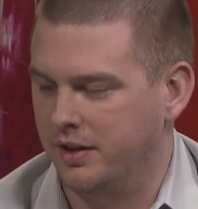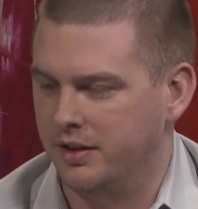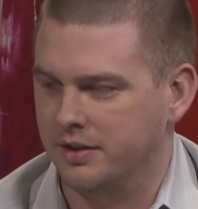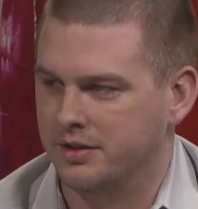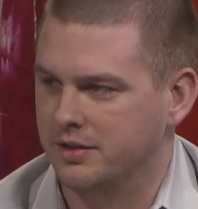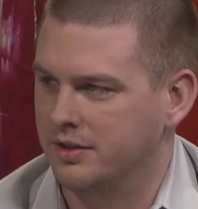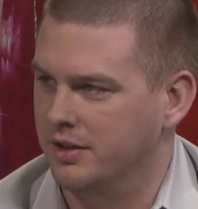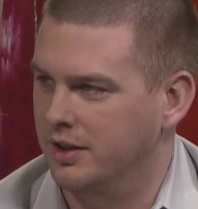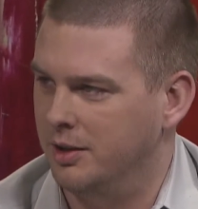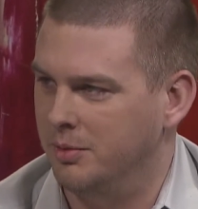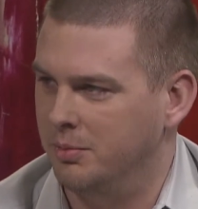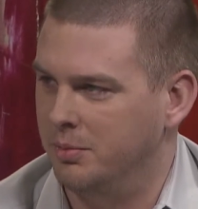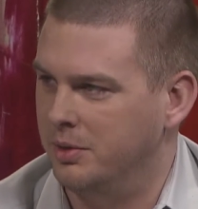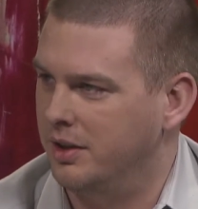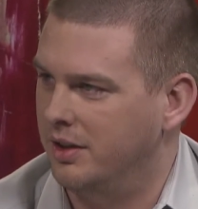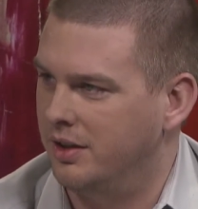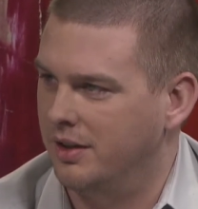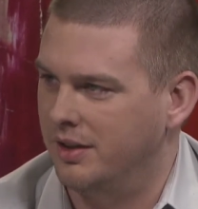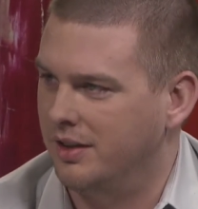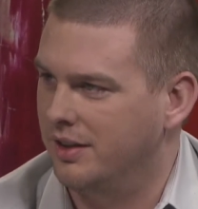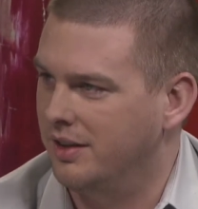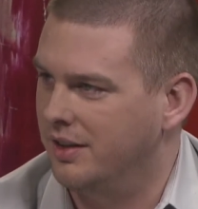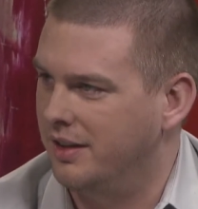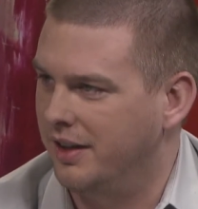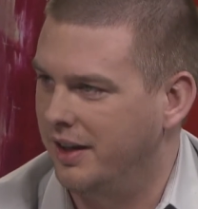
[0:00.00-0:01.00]
It's going to
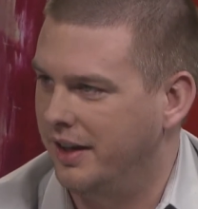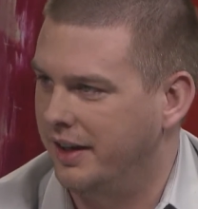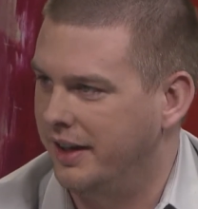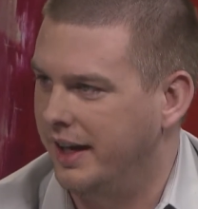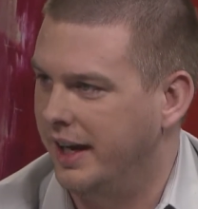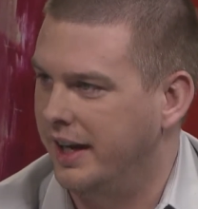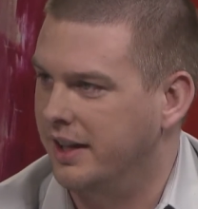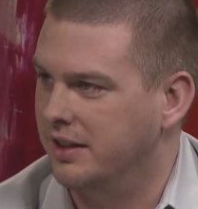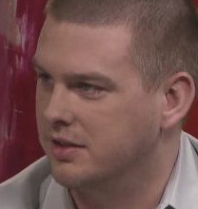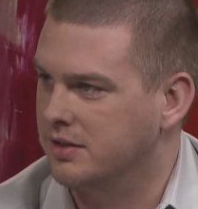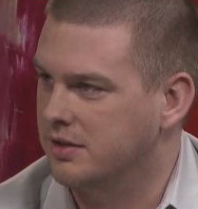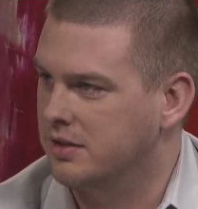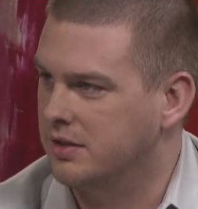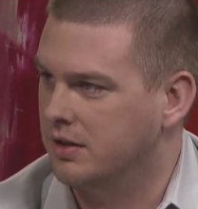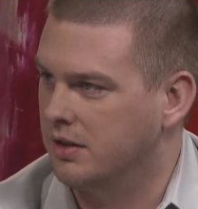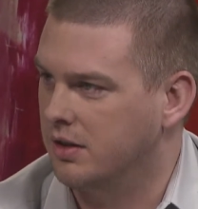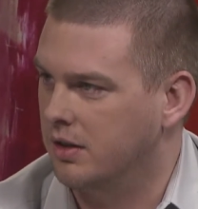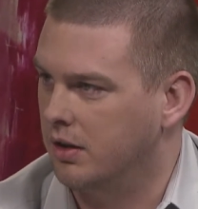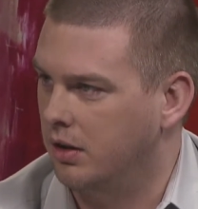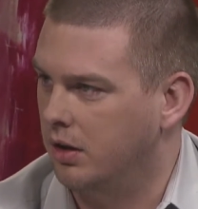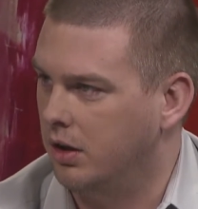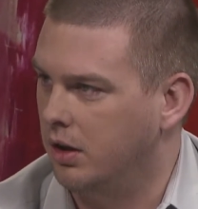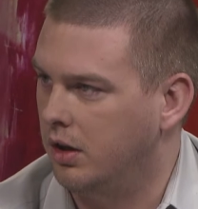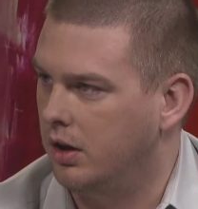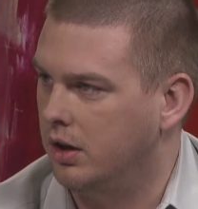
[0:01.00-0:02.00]
be against
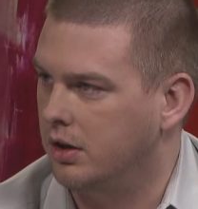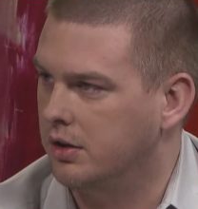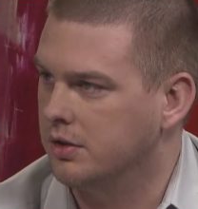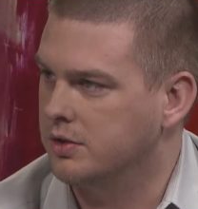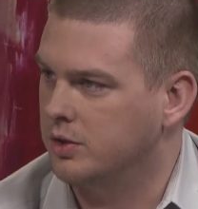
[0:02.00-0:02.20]
the law.